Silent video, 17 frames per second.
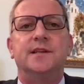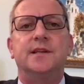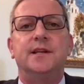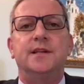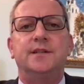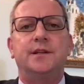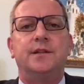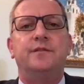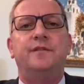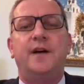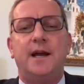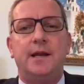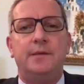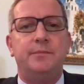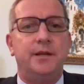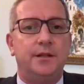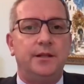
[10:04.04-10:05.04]
to the
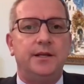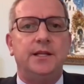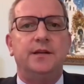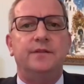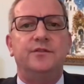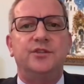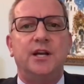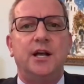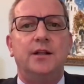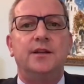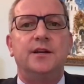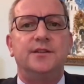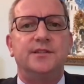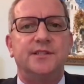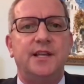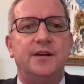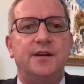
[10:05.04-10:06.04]
viability of childcare
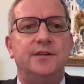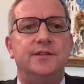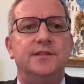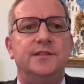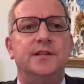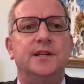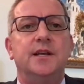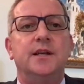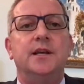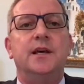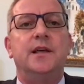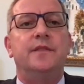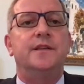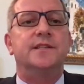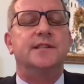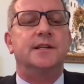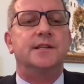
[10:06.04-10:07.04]
centers,
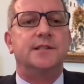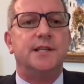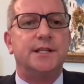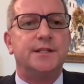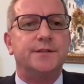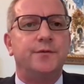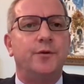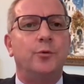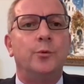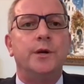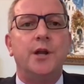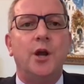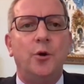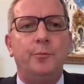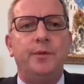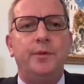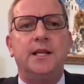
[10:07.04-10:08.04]
the successful
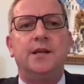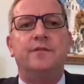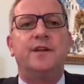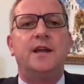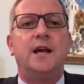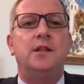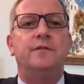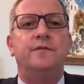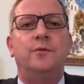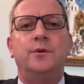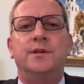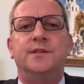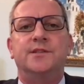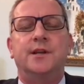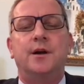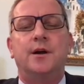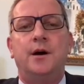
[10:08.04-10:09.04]
reopening of
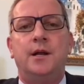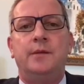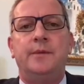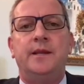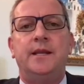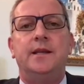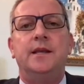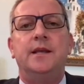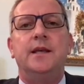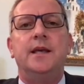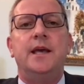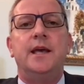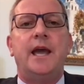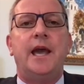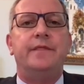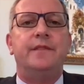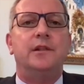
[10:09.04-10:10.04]
California's economy,
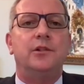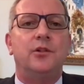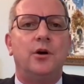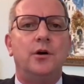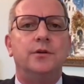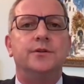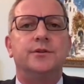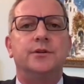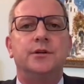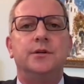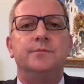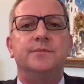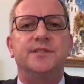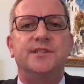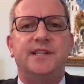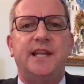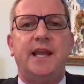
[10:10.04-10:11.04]
and the long-term
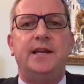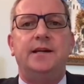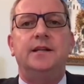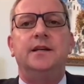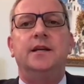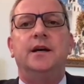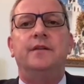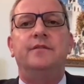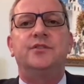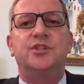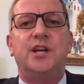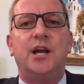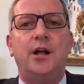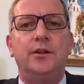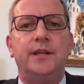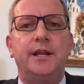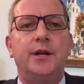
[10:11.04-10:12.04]
state of
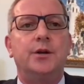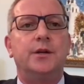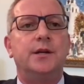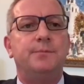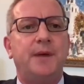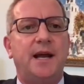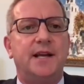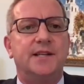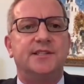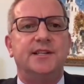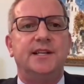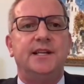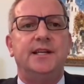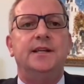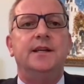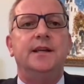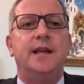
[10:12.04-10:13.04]
childcare
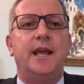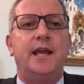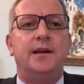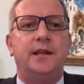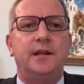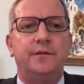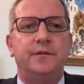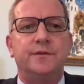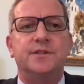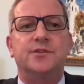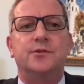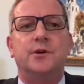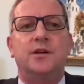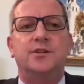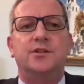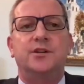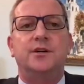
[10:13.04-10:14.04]
capacity and
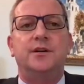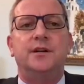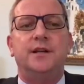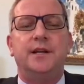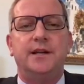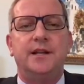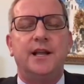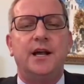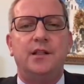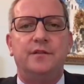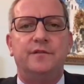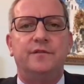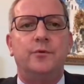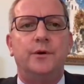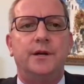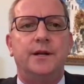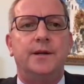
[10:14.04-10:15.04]
infrastructure in
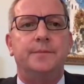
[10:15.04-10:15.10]
California.